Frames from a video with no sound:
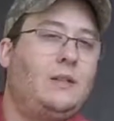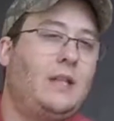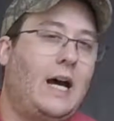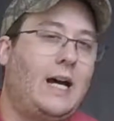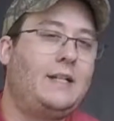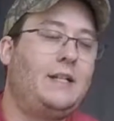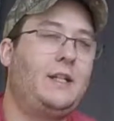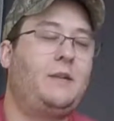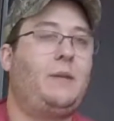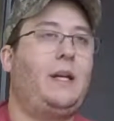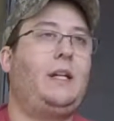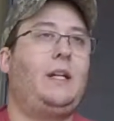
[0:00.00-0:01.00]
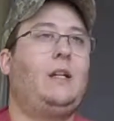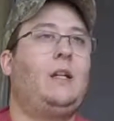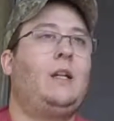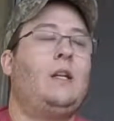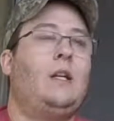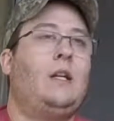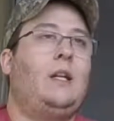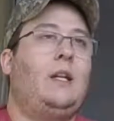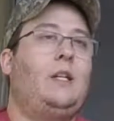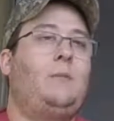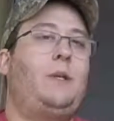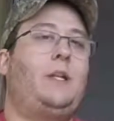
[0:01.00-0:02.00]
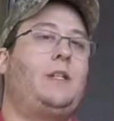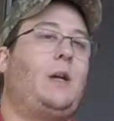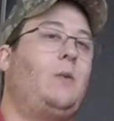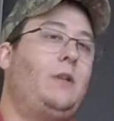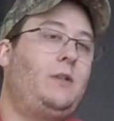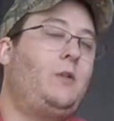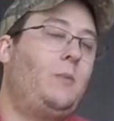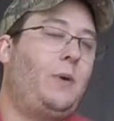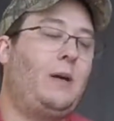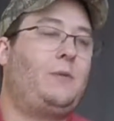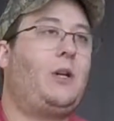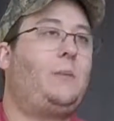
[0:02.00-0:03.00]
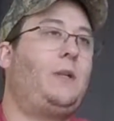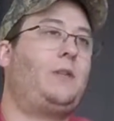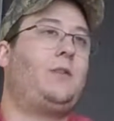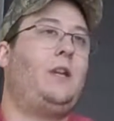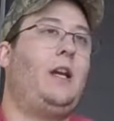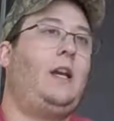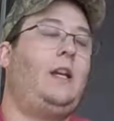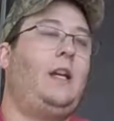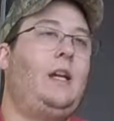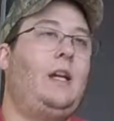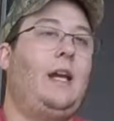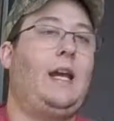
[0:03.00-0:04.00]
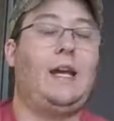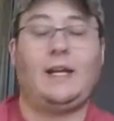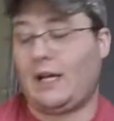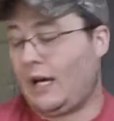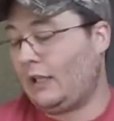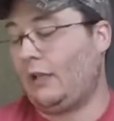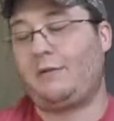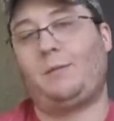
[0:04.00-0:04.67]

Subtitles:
the idea to make it, is because I went into a pipe shop yesterday, and I love